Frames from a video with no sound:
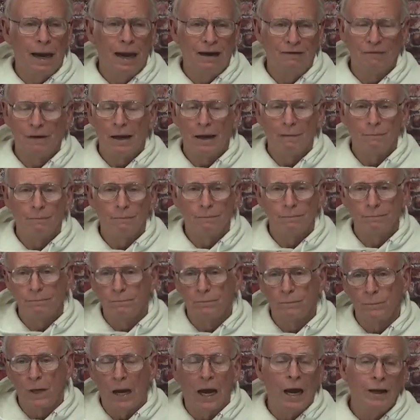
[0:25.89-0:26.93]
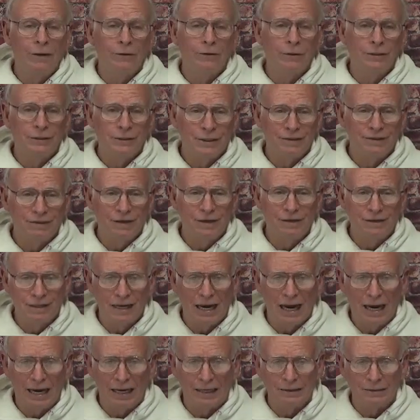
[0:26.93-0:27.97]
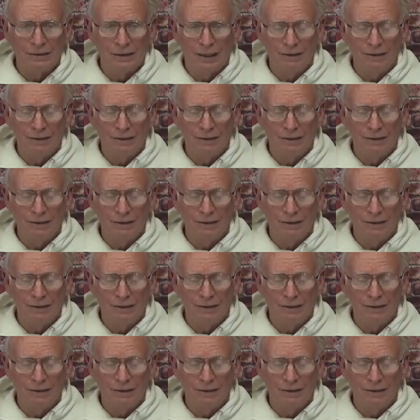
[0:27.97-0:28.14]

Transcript: I've got hundreds of designs.